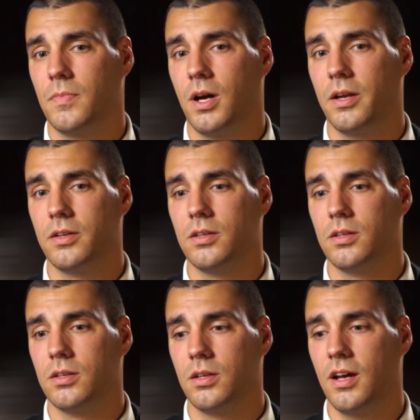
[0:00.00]
I
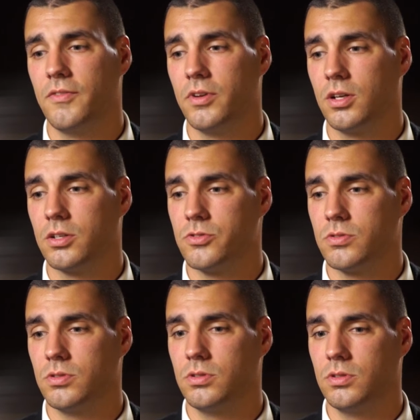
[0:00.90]
didn't have any
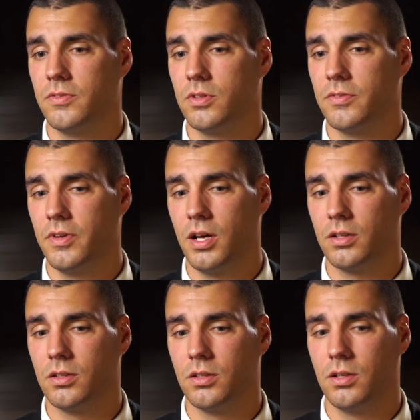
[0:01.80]
control over the
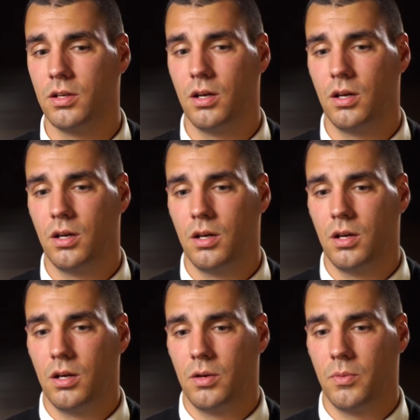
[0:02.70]
fact that
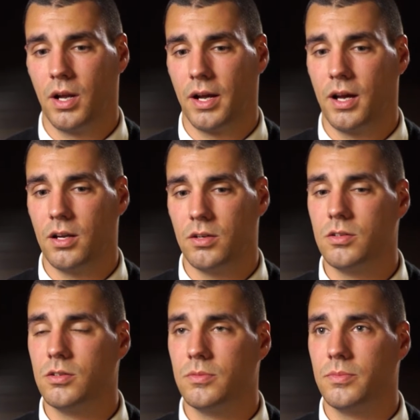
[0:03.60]
when I got
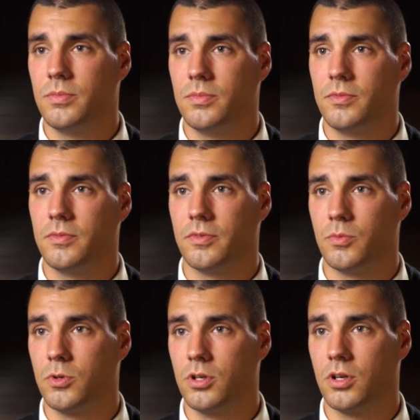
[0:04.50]
home
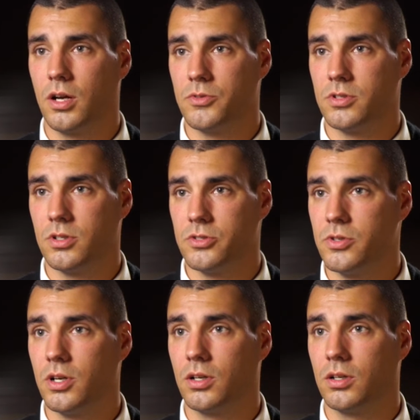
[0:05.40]
from work, I was going to
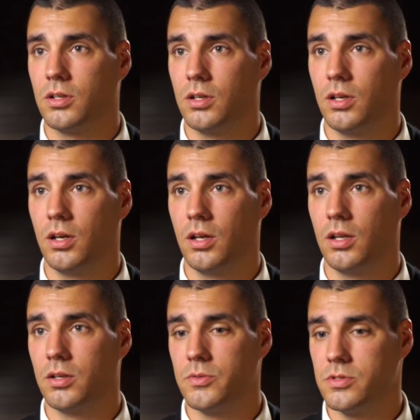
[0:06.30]
drink,
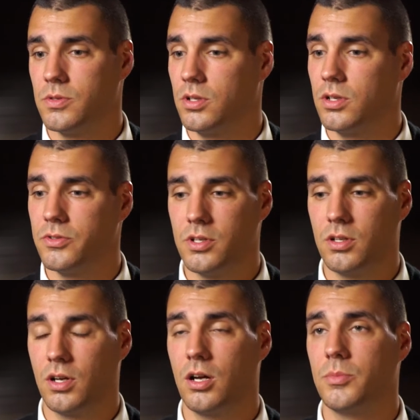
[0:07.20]
and there was really no
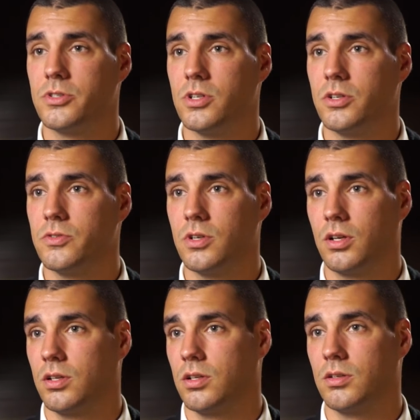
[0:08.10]
telling how much I'd
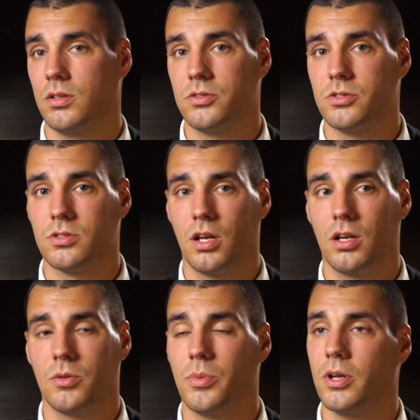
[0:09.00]
drink. It just
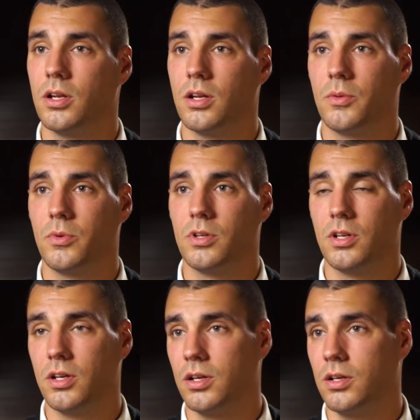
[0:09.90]
kind of depended on what
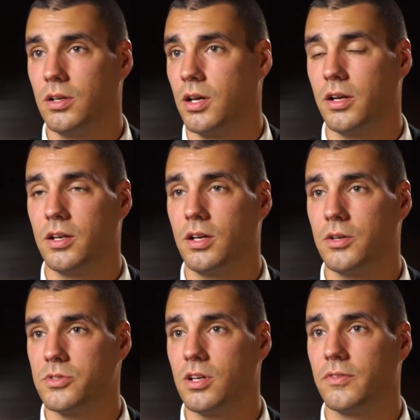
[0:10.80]
kind of day I
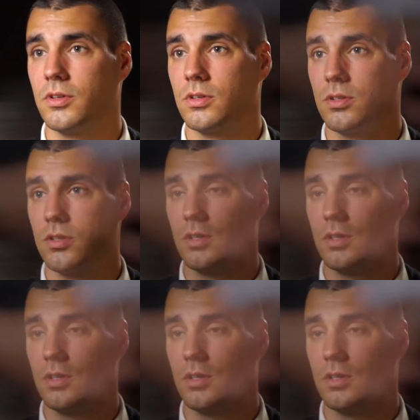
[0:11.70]
was having.